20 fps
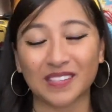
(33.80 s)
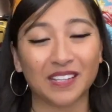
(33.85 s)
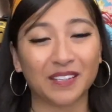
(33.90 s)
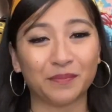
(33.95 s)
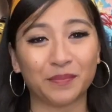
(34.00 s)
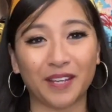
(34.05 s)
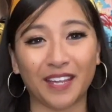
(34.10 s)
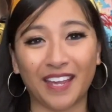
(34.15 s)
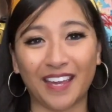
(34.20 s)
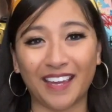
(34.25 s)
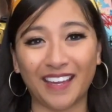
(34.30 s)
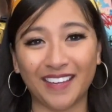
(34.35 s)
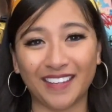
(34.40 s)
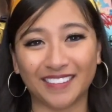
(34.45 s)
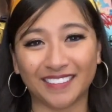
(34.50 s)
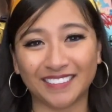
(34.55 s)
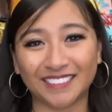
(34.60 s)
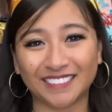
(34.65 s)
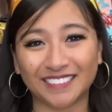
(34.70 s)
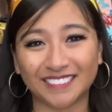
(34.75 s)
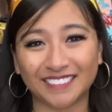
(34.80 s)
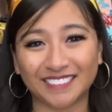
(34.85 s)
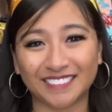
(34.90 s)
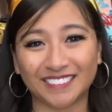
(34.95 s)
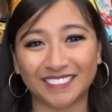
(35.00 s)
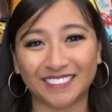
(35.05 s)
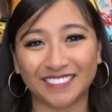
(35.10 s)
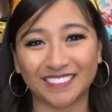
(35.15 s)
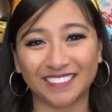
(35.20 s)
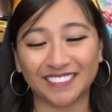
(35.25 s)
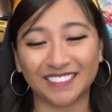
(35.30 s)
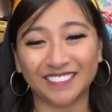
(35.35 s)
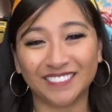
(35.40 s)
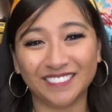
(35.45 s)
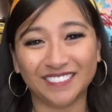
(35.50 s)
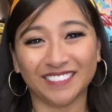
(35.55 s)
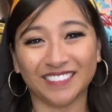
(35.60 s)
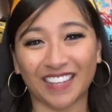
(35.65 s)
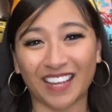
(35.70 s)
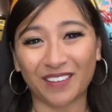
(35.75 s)
But yeah,
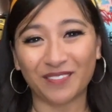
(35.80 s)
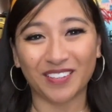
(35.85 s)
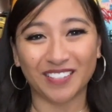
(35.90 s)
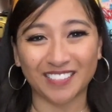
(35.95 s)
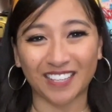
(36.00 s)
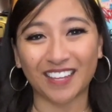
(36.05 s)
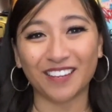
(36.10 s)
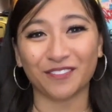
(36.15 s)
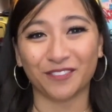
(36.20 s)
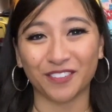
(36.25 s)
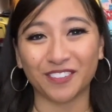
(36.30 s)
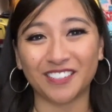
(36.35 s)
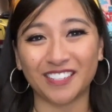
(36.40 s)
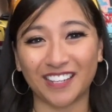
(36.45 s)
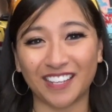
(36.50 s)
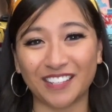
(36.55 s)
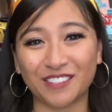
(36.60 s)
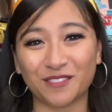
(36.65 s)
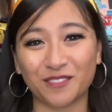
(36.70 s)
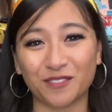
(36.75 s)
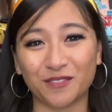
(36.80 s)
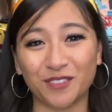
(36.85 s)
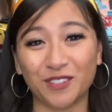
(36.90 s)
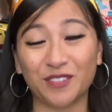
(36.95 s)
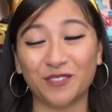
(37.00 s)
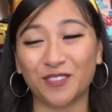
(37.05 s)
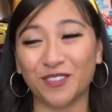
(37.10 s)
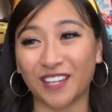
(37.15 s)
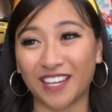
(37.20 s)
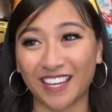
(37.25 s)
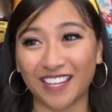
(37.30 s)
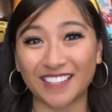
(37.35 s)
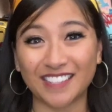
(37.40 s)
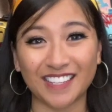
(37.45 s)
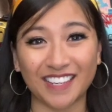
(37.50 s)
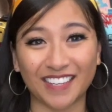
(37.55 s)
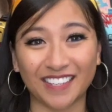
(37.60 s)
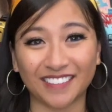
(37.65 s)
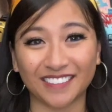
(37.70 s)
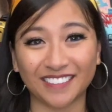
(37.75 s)
I'm excited for today's review. If you can't
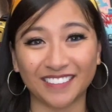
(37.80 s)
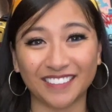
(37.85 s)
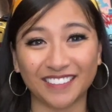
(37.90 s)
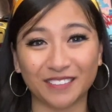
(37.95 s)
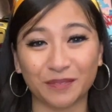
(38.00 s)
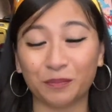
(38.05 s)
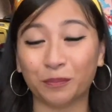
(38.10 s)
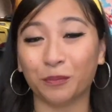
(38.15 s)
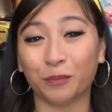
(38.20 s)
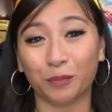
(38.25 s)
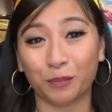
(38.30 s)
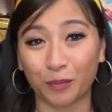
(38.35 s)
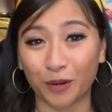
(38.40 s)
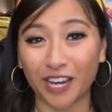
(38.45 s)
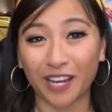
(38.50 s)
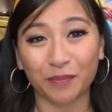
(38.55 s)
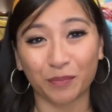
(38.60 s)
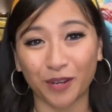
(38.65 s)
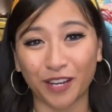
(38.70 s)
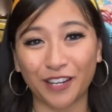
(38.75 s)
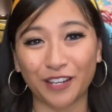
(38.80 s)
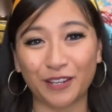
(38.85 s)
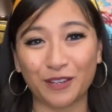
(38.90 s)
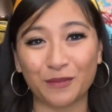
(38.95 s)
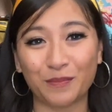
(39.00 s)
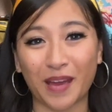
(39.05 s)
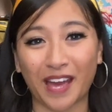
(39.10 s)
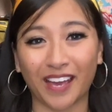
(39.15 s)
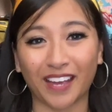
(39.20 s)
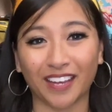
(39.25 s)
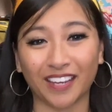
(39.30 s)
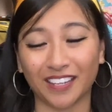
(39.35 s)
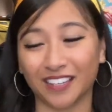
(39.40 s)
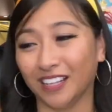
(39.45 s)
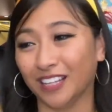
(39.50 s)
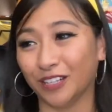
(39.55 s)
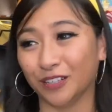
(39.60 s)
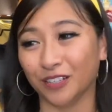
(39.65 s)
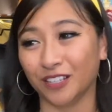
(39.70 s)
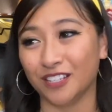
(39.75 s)
tell, brand new bag. It
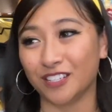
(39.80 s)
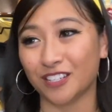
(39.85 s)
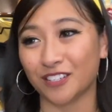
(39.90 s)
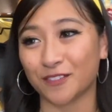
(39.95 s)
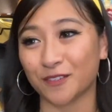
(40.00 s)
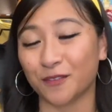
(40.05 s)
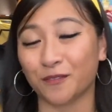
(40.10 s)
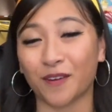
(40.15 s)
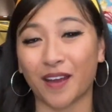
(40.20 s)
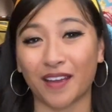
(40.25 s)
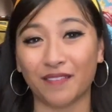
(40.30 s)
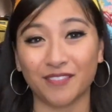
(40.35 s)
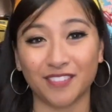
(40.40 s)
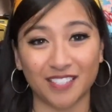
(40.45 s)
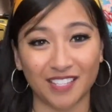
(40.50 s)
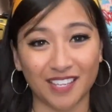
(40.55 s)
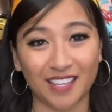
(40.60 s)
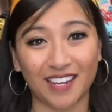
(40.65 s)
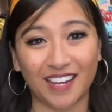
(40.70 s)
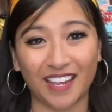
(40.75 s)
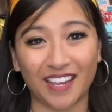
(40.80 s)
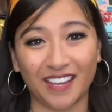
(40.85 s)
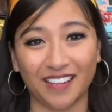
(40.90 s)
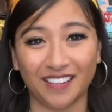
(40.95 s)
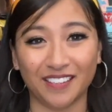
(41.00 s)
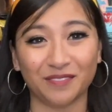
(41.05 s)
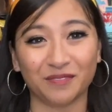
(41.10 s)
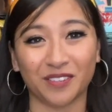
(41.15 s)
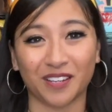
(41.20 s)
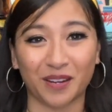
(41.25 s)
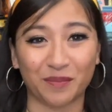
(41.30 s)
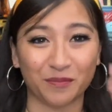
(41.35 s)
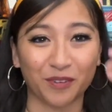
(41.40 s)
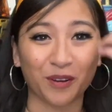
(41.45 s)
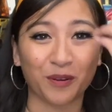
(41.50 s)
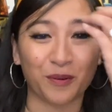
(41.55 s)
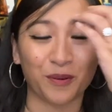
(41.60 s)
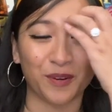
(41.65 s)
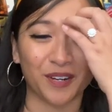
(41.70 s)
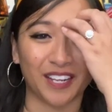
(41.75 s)
literally just arrived today when I'm
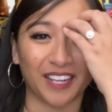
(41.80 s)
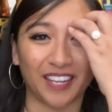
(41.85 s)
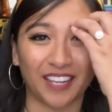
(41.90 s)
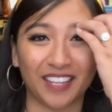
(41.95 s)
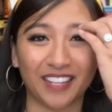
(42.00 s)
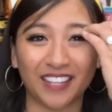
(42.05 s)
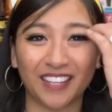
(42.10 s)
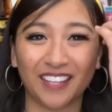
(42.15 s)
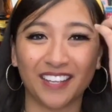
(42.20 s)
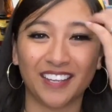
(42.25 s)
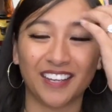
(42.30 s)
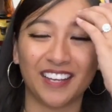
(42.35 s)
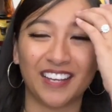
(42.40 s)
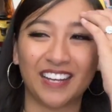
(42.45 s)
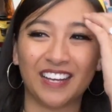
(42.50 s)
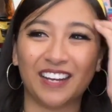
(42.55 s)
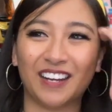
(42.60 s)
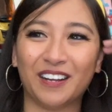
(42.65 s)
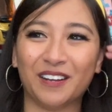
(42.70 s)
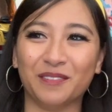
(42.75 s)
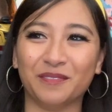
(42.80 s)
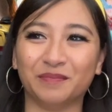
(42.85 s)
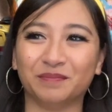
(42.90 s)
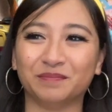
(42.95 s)
recording it. But